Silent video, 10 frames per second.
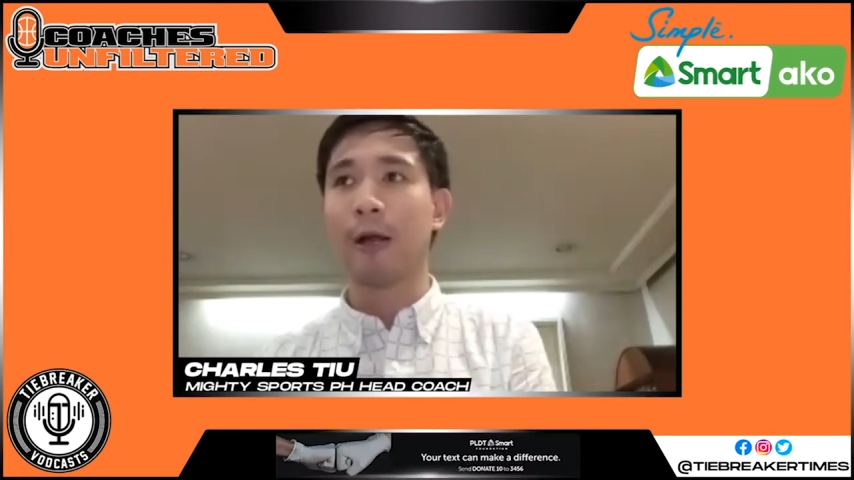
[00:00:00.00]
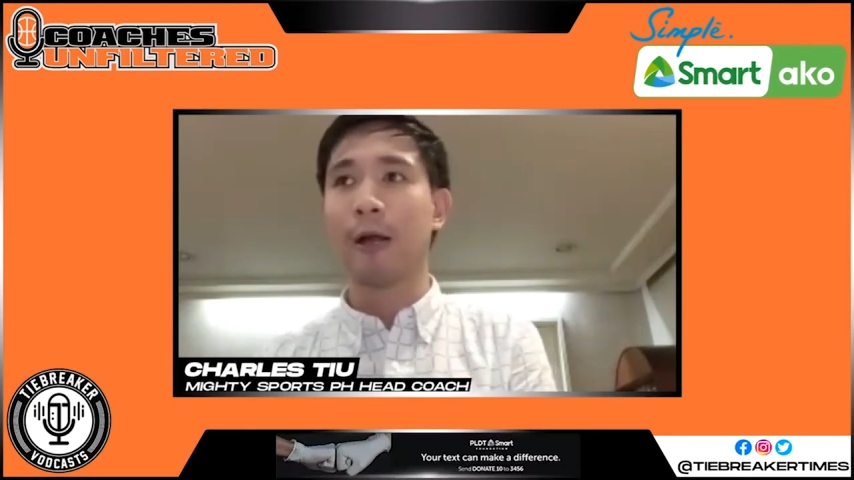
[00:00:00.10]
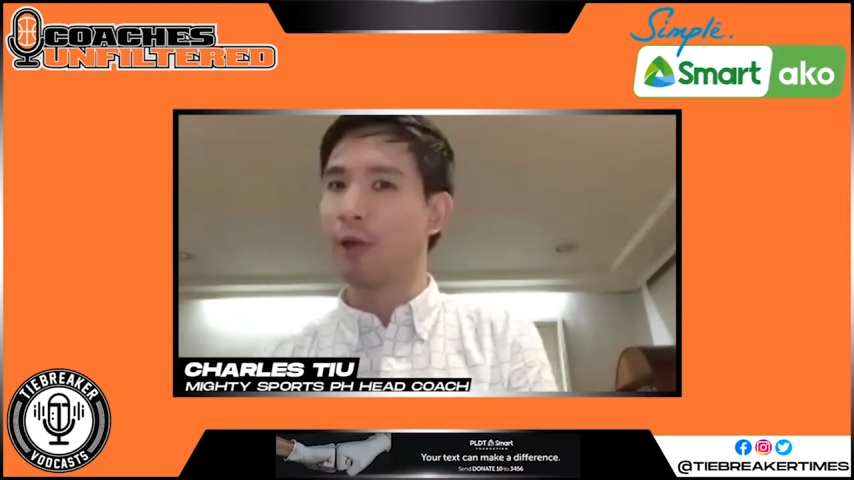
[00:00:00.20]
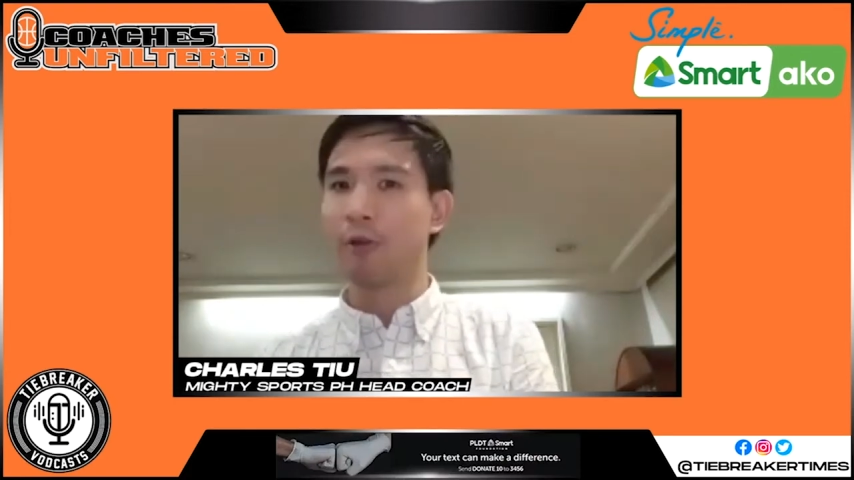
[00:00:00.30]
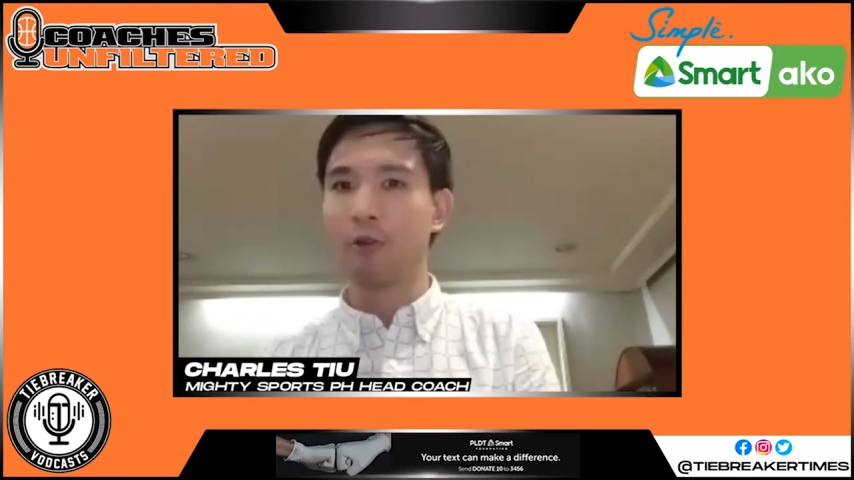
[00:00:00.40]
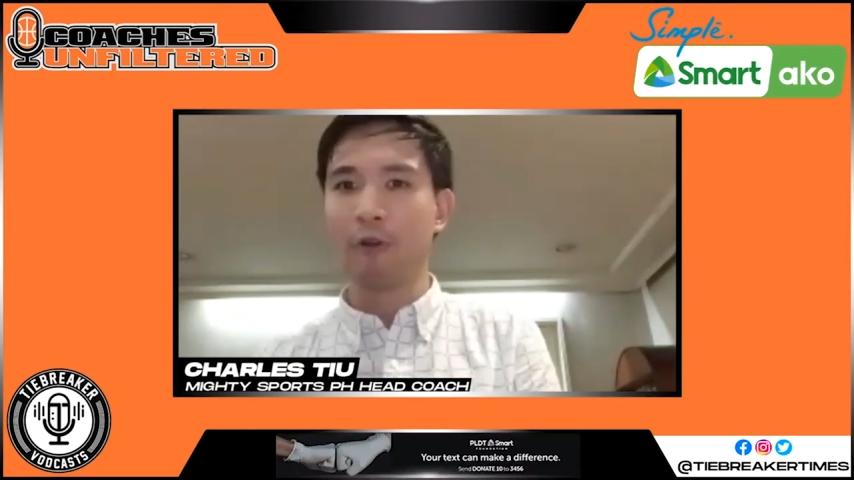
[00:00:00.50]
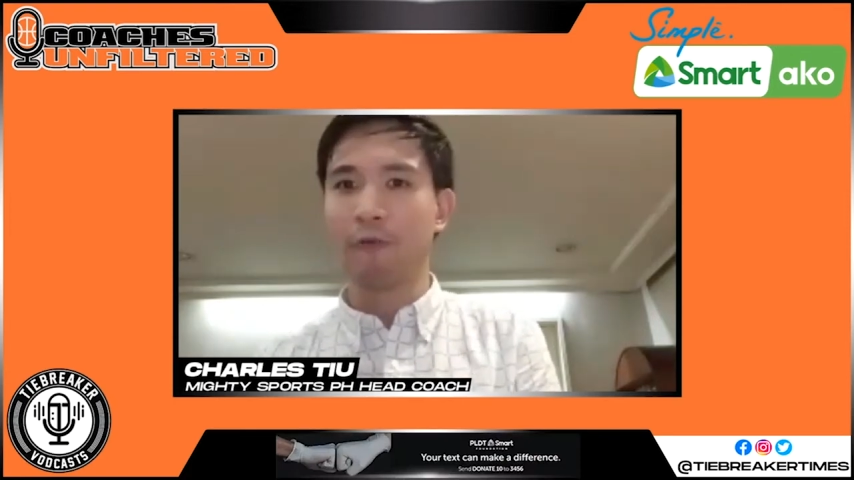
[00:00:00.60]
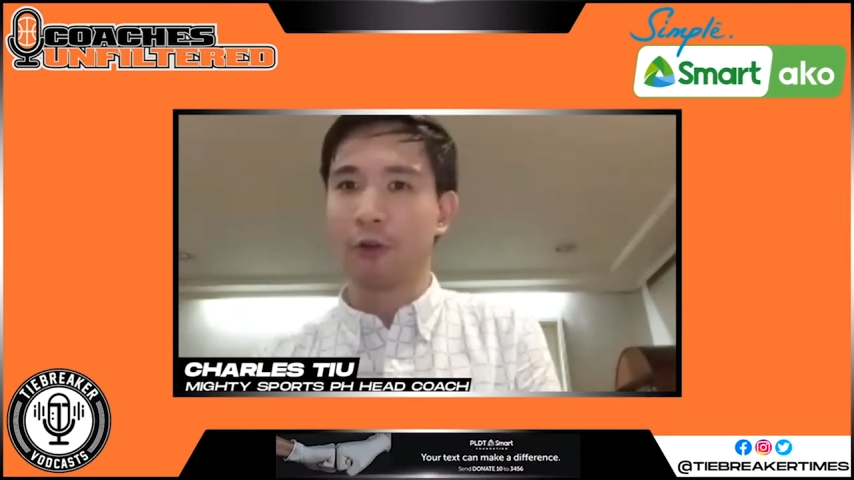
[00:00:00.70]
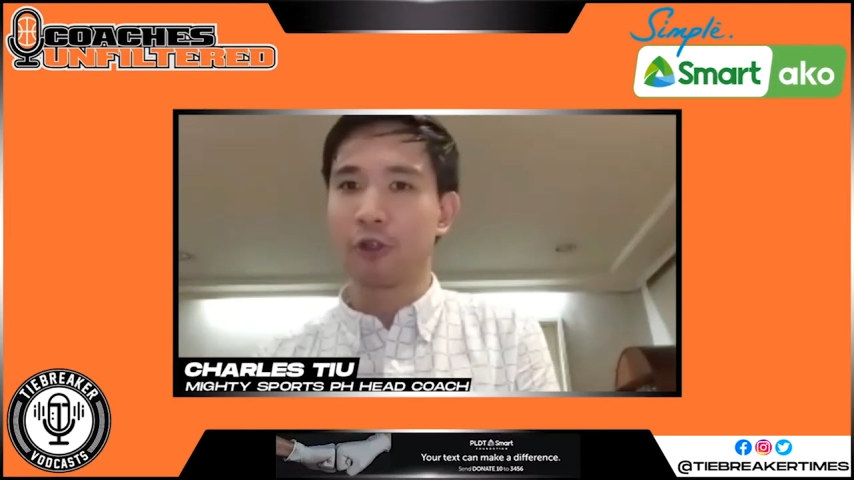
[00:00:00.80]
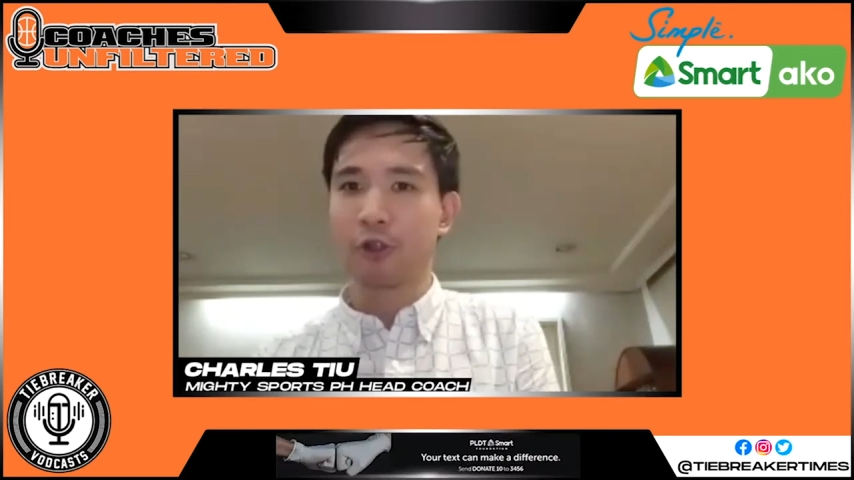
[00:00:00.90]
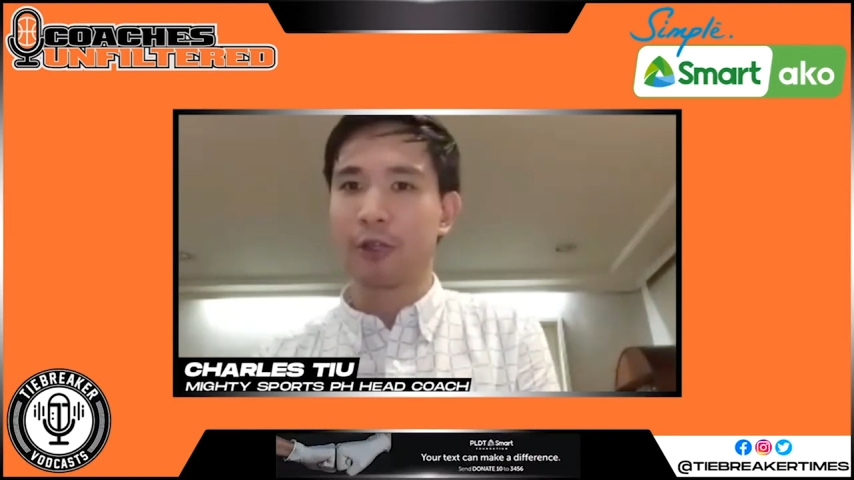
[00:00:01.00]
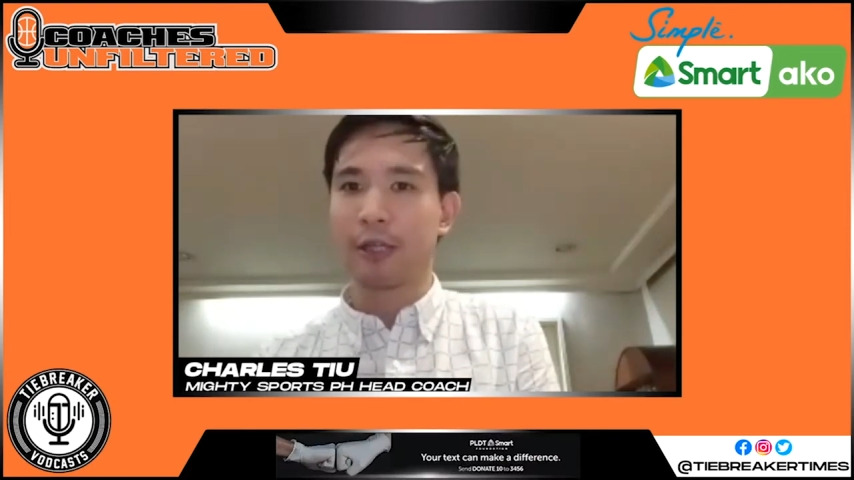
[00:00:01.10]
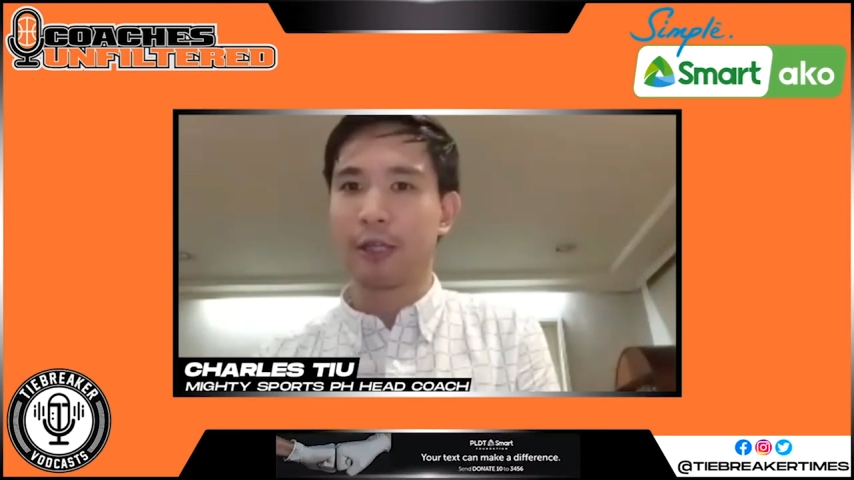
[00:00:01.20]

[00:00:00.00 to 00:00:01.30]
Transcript: when you know for sure that